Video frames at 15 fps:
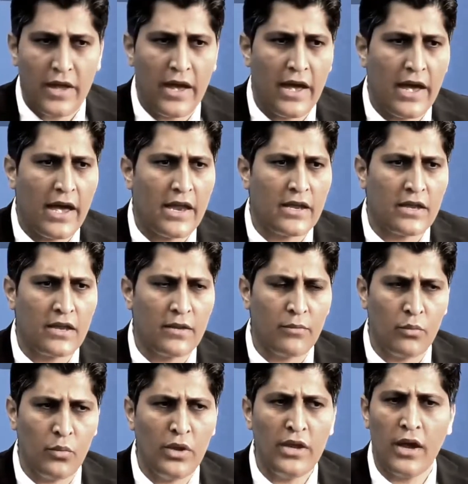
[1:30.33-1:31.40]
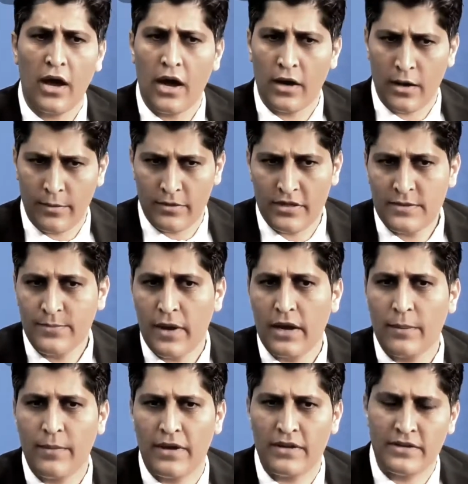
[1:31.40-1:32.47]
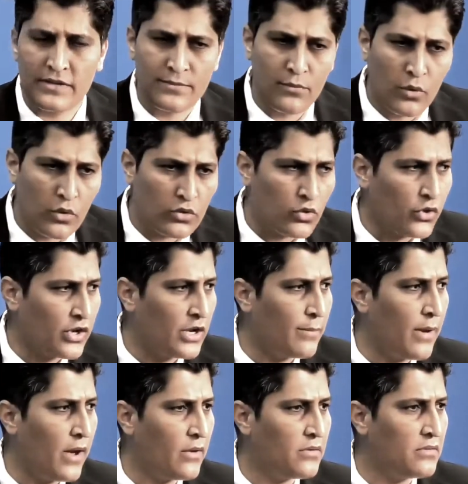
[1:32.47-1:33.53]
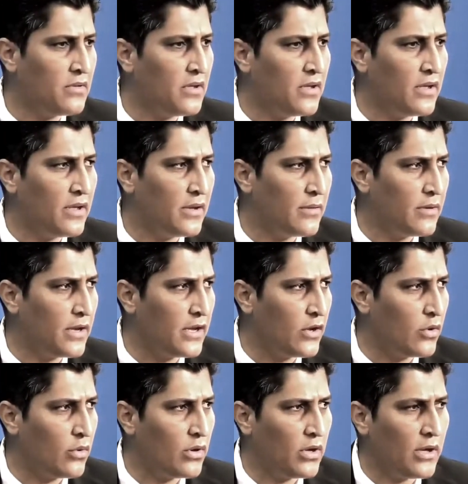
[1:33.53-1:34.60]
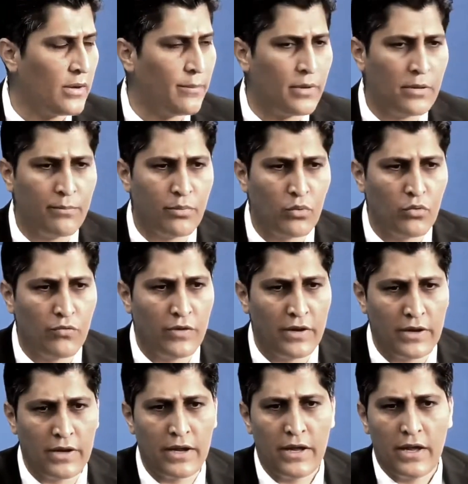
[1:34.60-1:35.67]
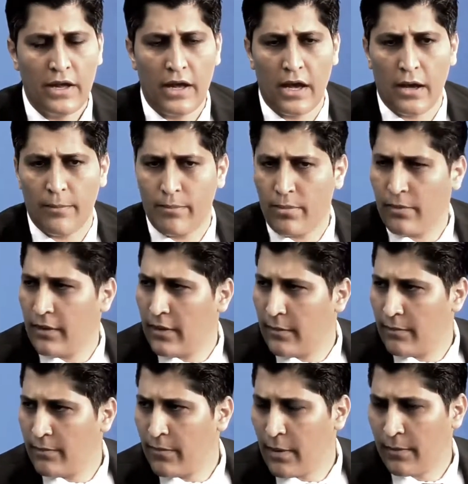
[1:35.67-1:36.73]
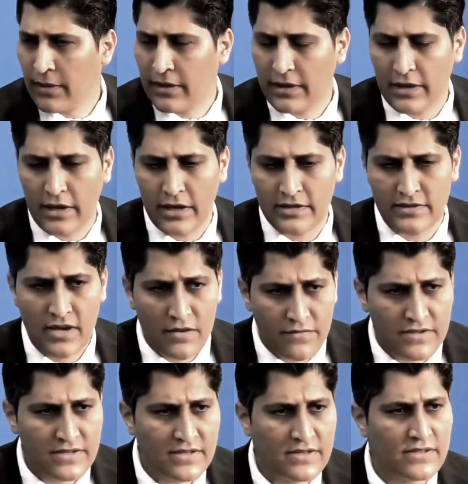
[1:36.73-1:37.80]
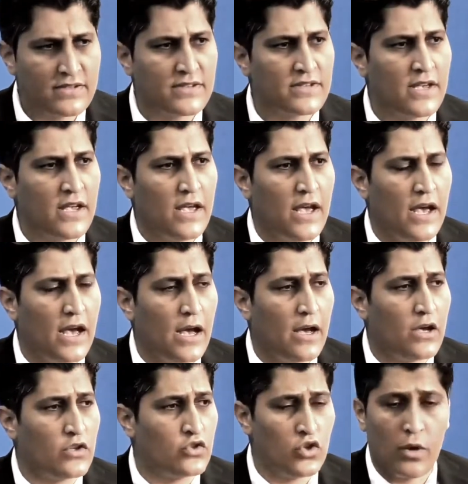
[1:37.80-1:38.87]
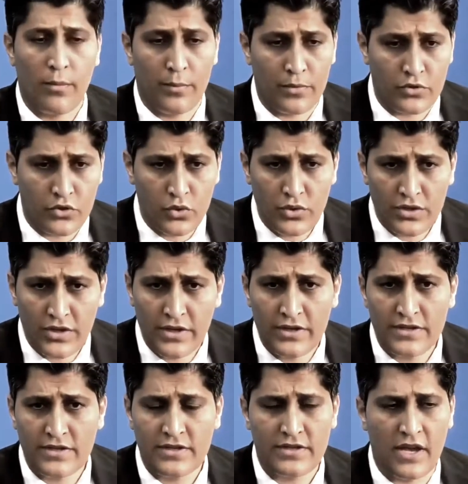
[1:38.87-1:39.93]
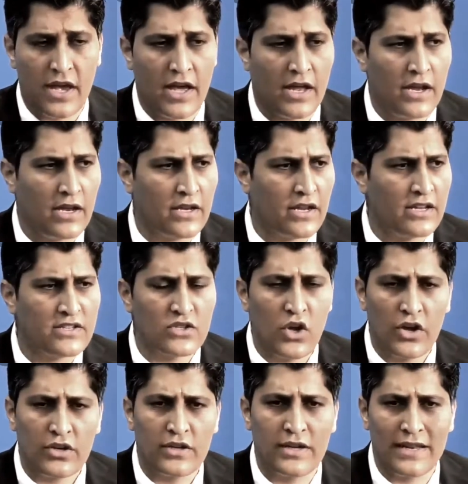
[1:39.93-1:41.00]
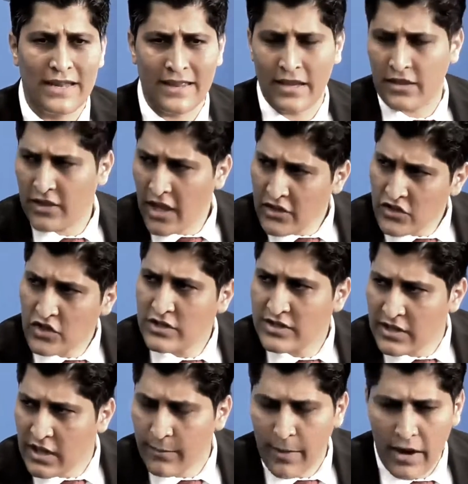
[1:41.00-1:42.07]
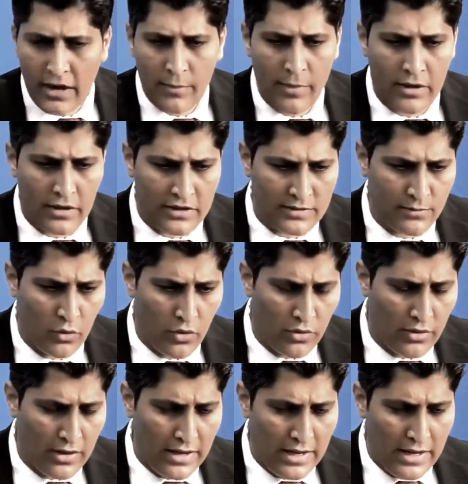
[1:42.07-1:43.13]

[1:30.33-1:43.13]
And this Parliament is more talking about, improving public services, job opportunities, and it's not the tensions in the Parliament is more